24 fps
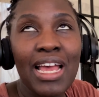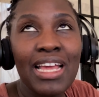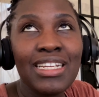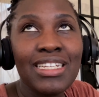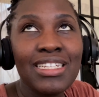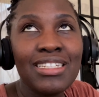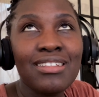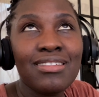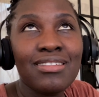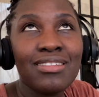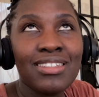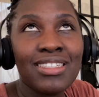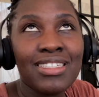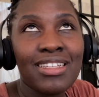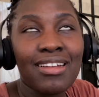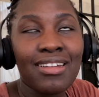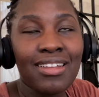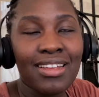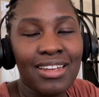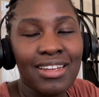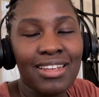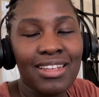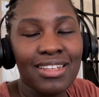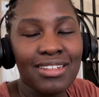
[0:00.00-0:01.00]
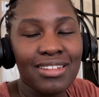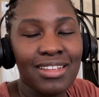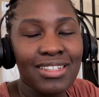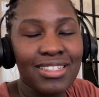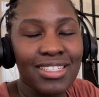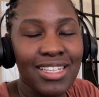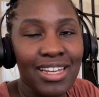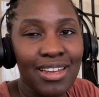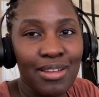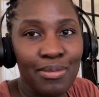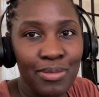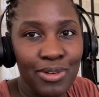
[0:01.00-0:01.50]
I didn't start getting
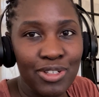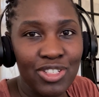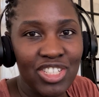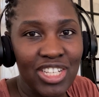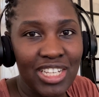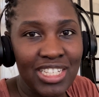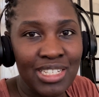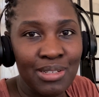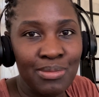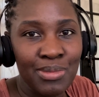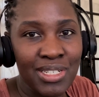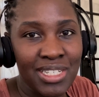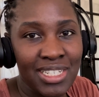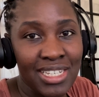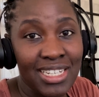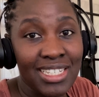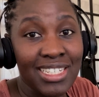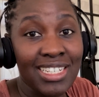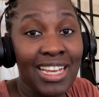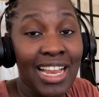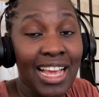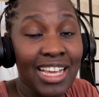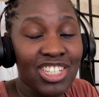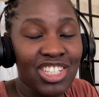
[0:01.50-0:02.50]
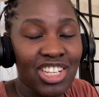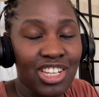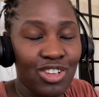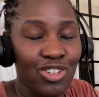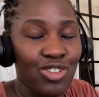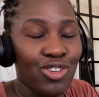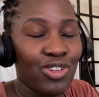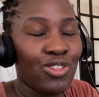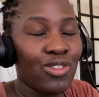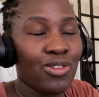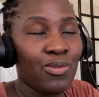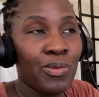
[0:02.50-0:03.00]
excited about ChatGPT until I actually
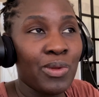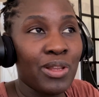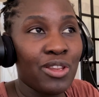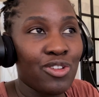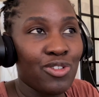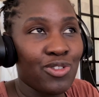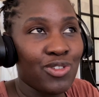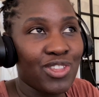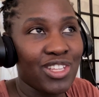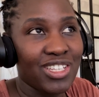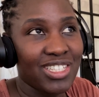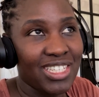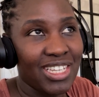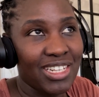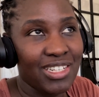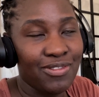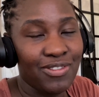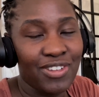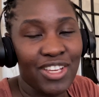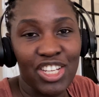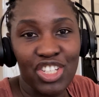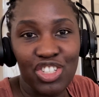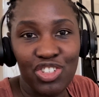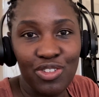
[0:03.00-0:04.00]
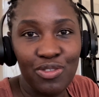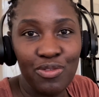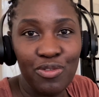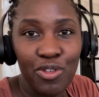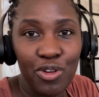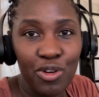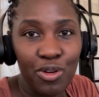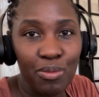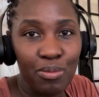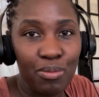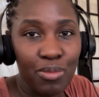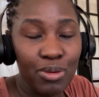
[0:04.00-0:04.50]
went through the certification
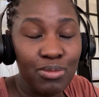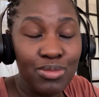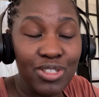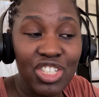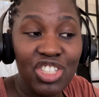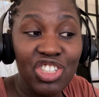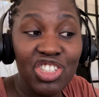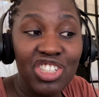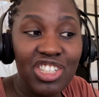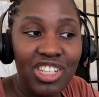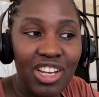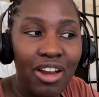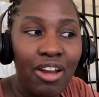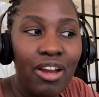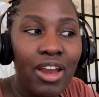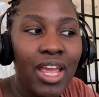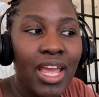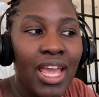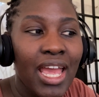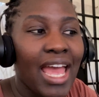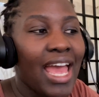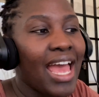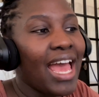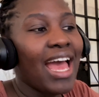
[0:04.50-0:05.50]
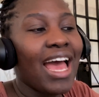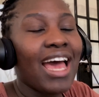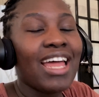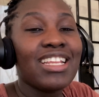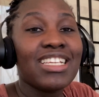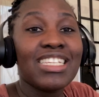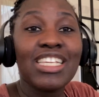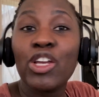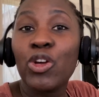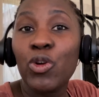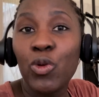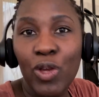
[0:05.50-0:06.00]
for prompt engineering, and
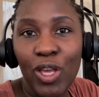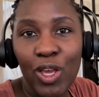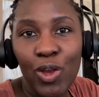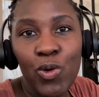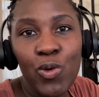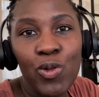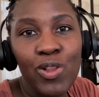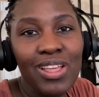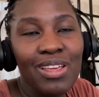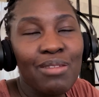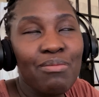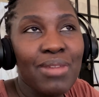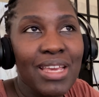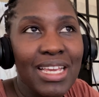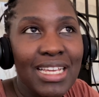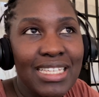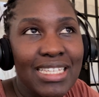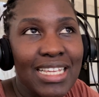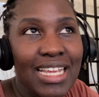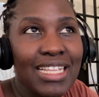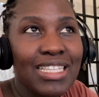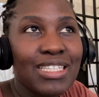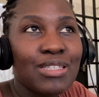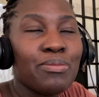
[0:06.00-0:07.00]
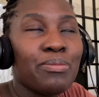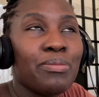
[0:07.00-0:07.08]
I was like, okay, cool, it makes sense.